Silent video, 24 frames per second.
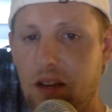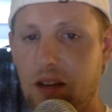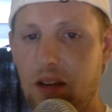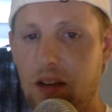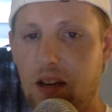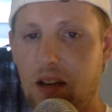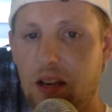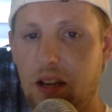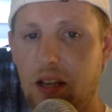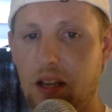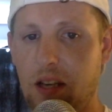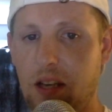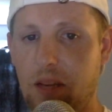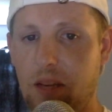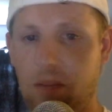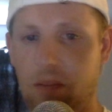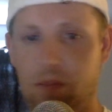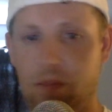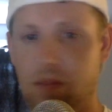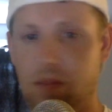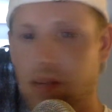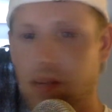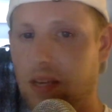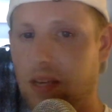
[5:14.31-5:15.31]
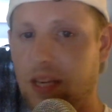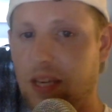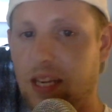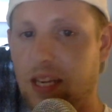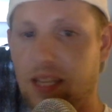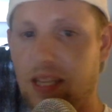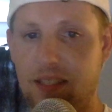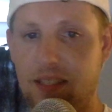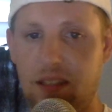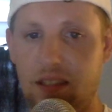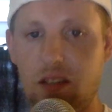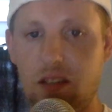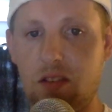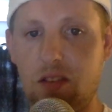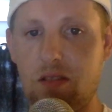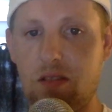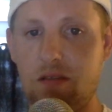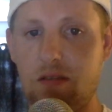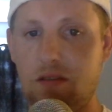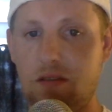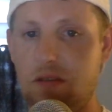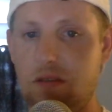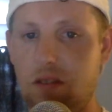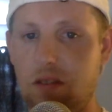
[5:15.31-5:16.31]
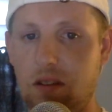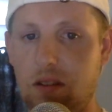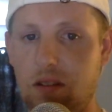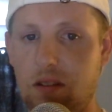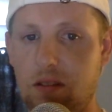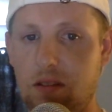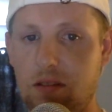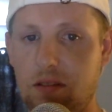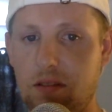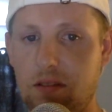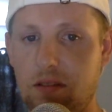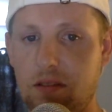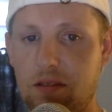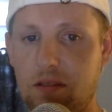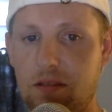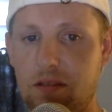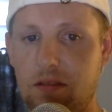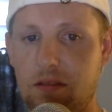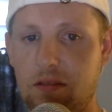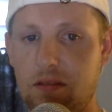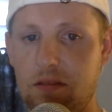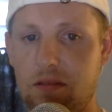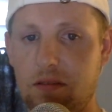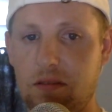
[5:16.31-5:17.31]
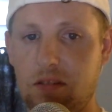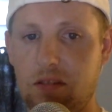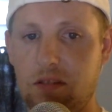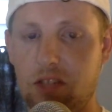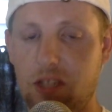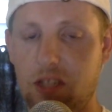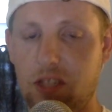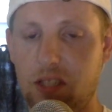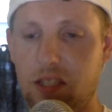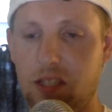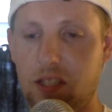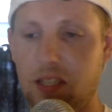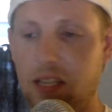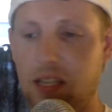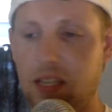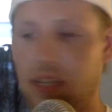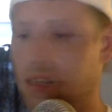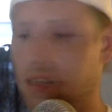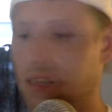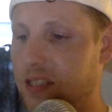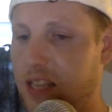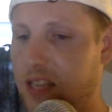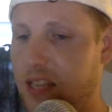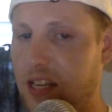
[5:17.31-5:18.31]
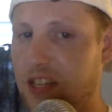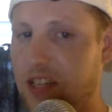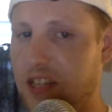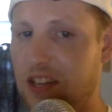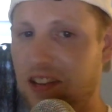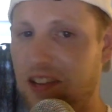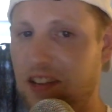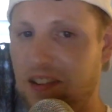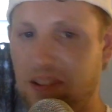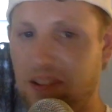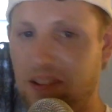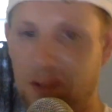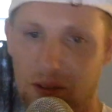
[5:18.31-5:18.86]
I can't see Trudeau Justin getting a statue,